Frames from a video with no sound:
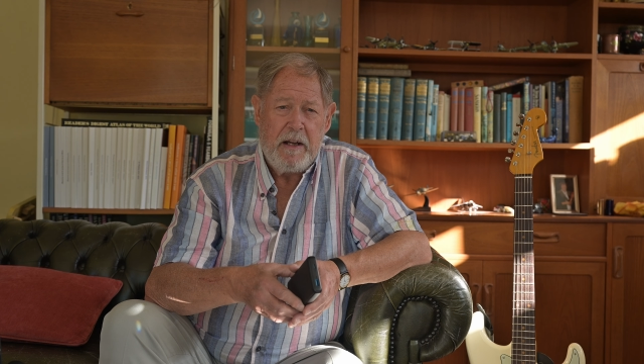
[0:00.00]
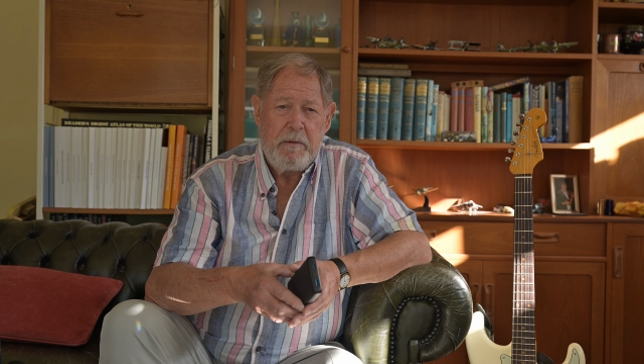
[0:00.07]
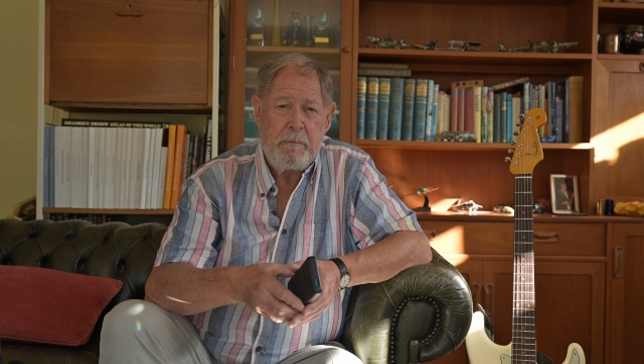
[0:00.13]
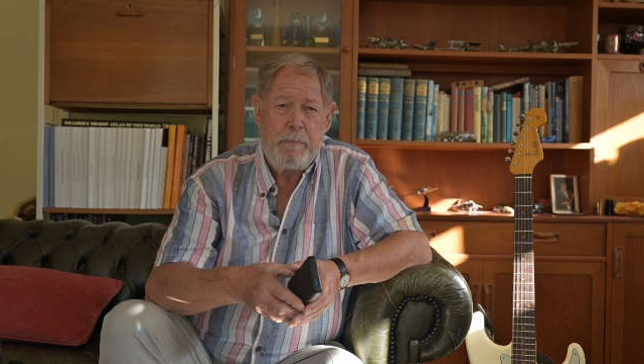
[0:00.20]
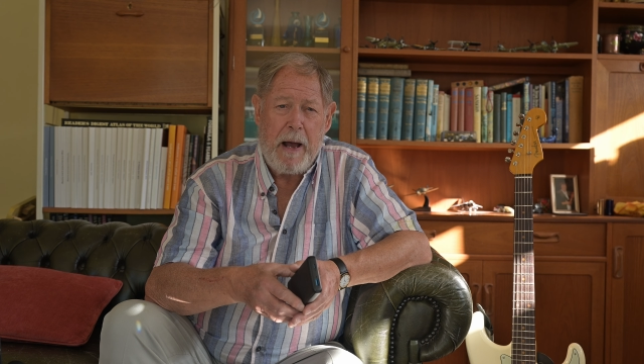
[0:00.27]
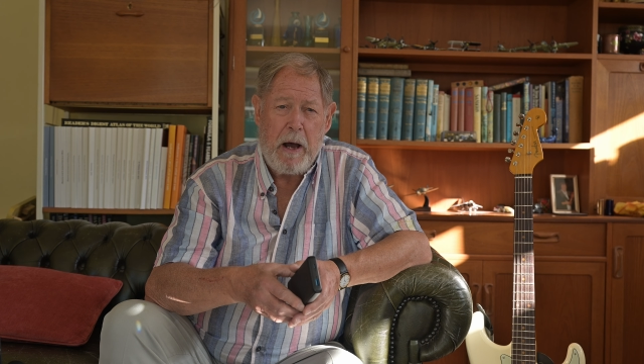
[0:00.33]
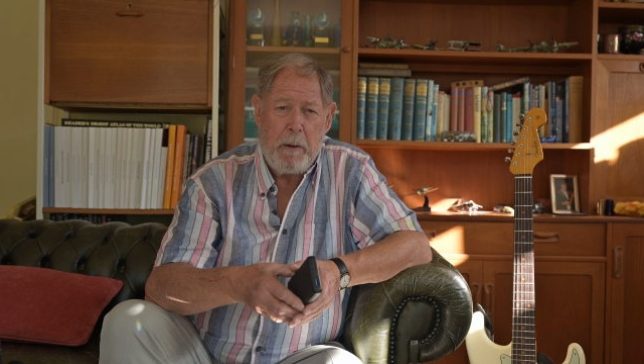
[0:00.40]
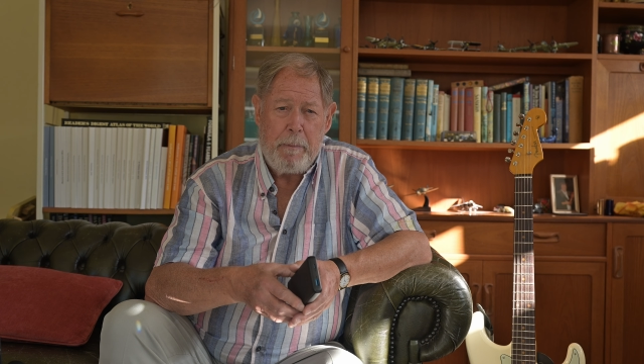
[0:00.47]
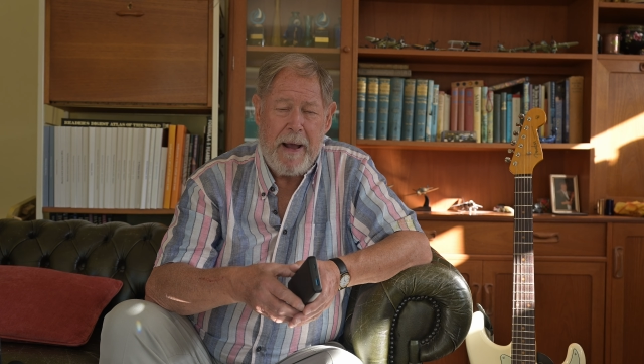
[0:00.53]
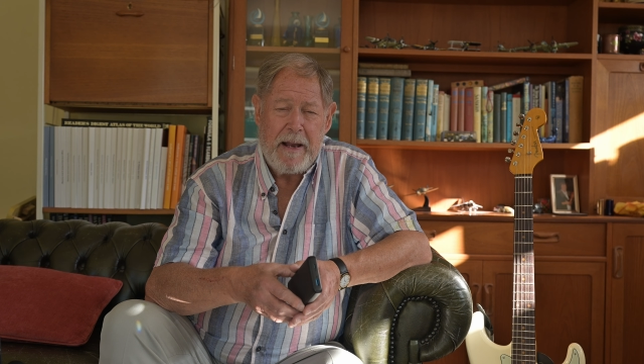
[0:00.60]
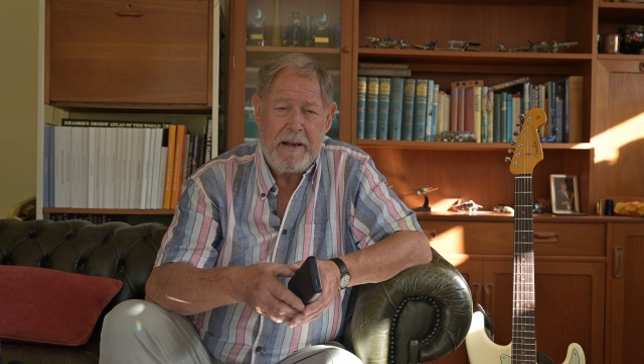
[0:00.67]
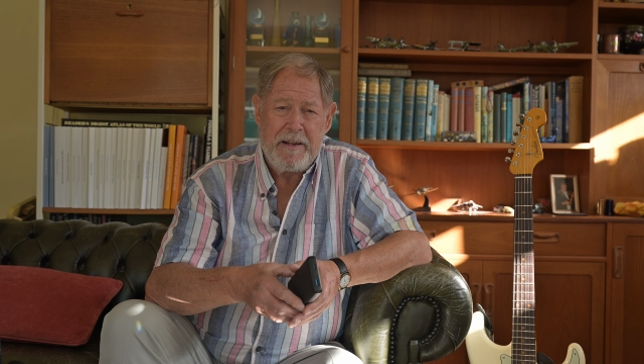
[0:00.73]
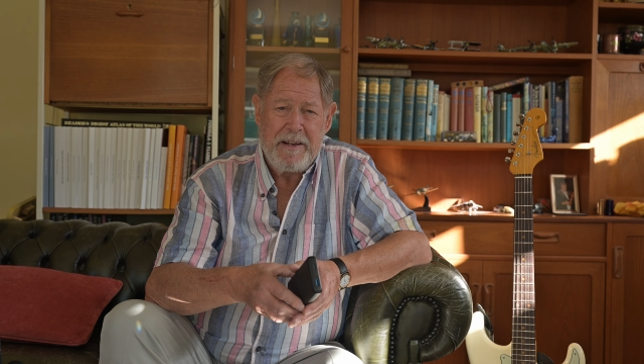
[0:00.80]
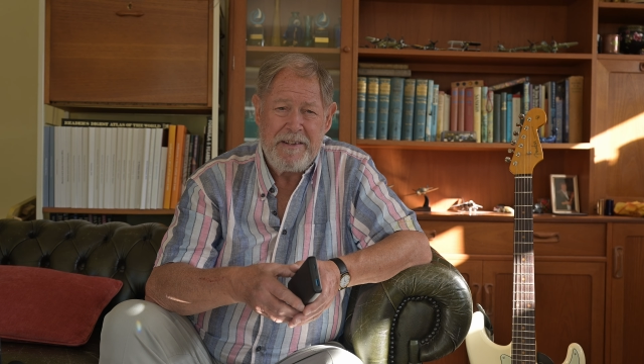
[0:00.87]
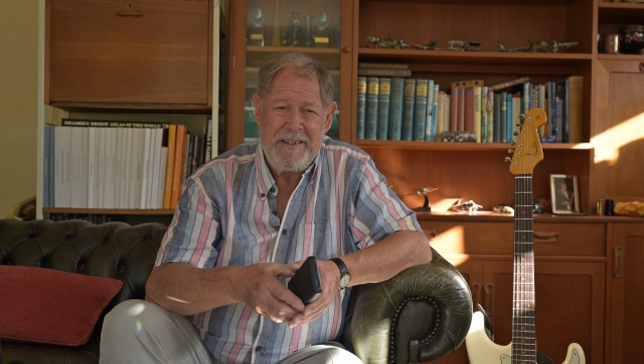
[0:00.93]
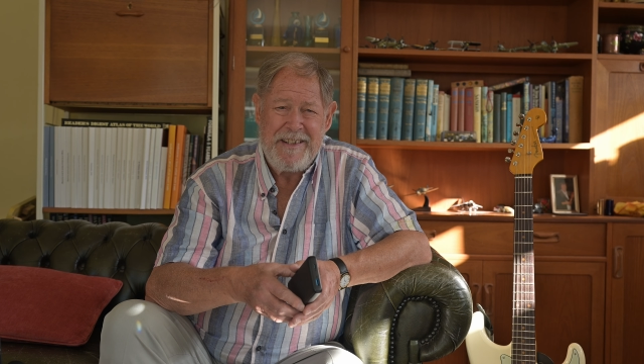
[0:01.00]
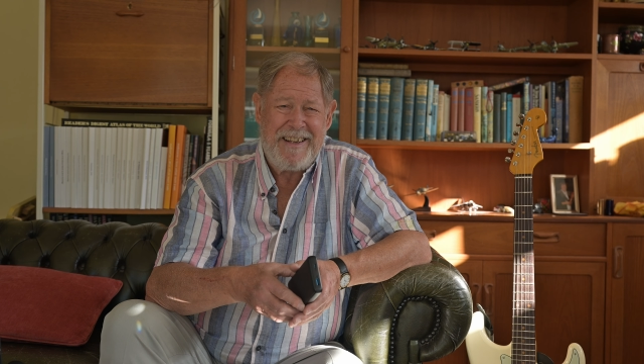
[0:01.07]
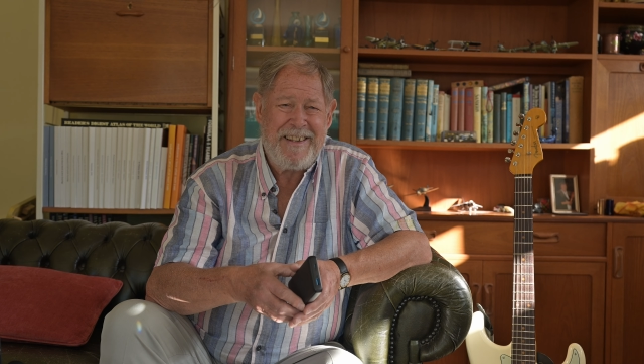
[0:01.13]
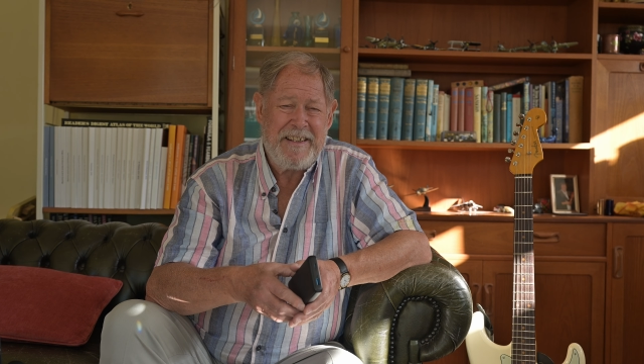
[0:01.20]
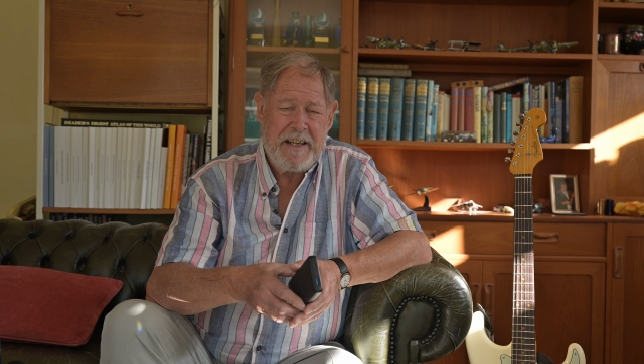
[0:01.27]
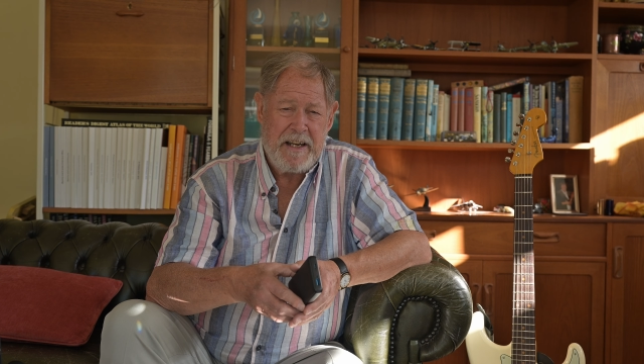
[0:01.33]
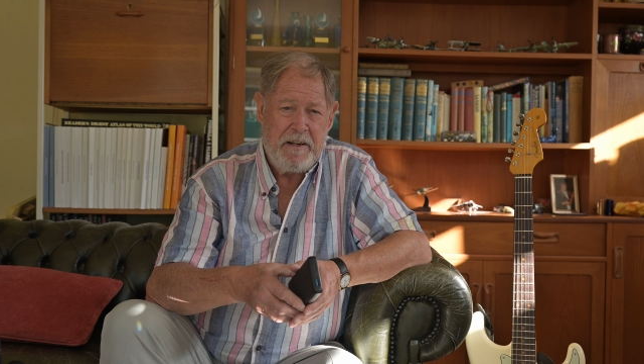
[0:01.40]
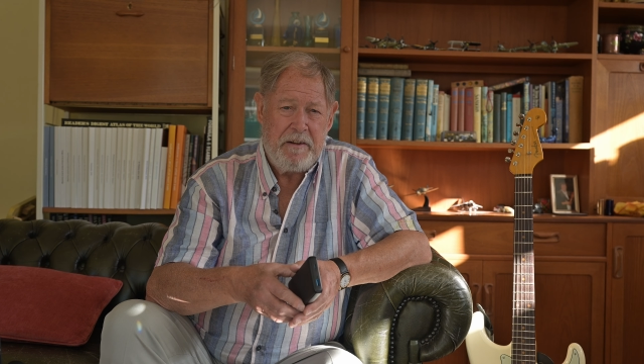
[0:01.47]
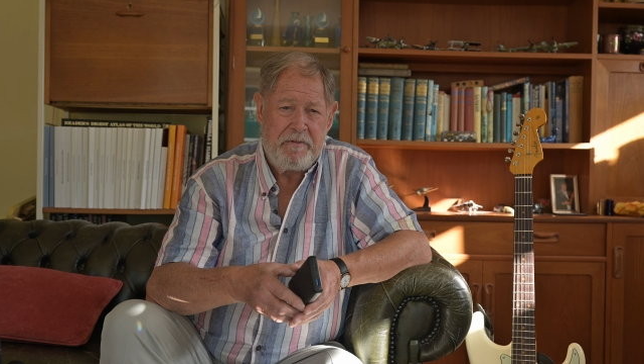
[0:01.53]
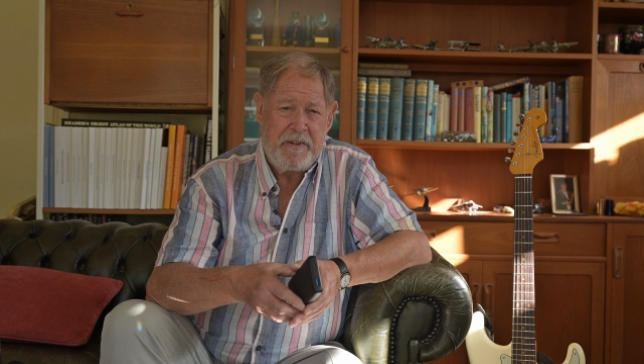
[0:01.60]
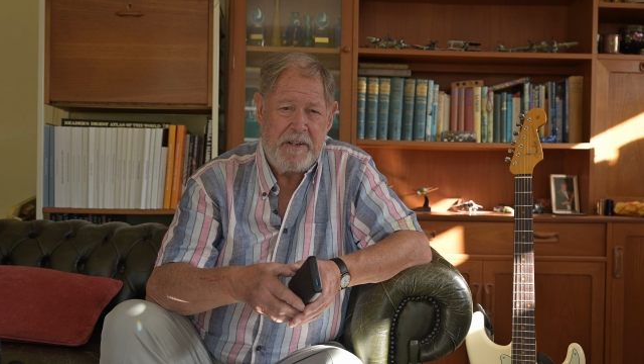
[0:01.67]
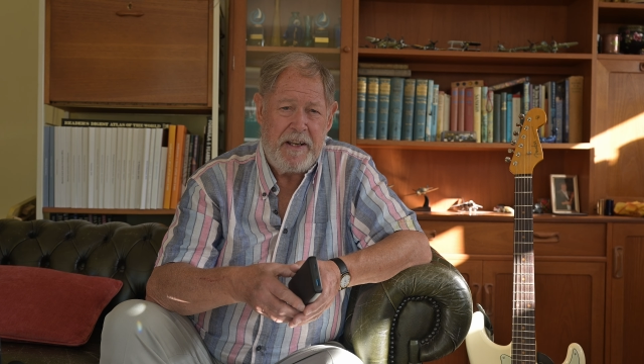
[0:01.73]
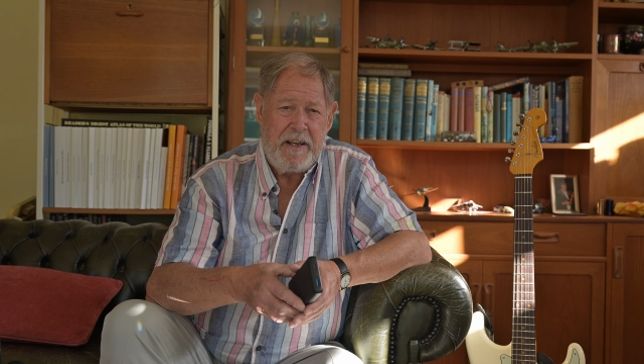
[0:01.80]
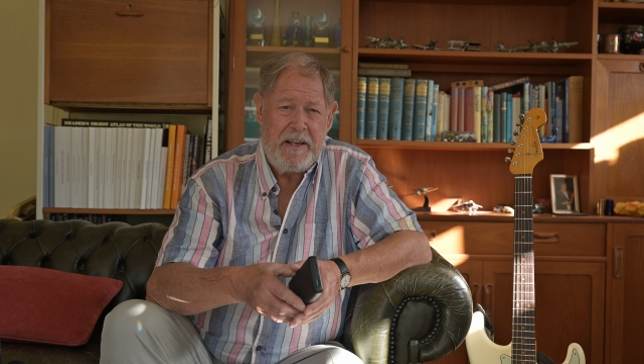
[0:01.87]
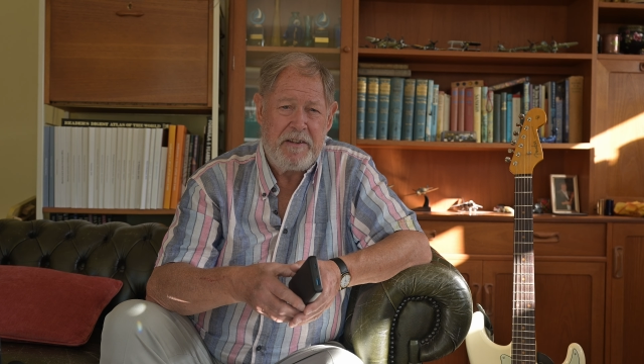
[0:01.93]
power bank didn't give
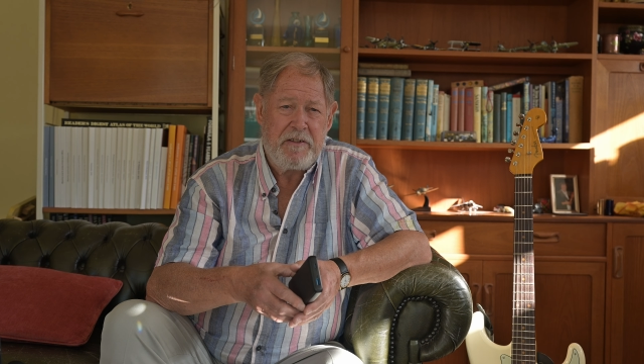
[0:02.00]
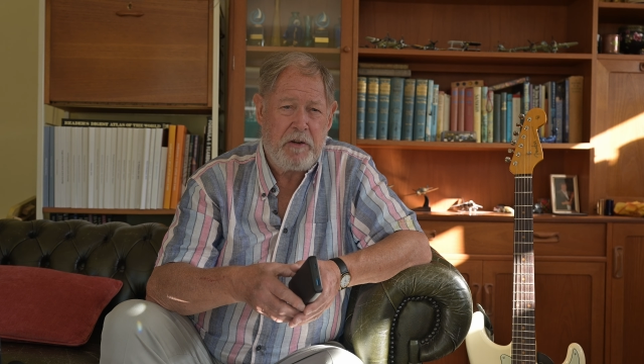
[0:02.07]
the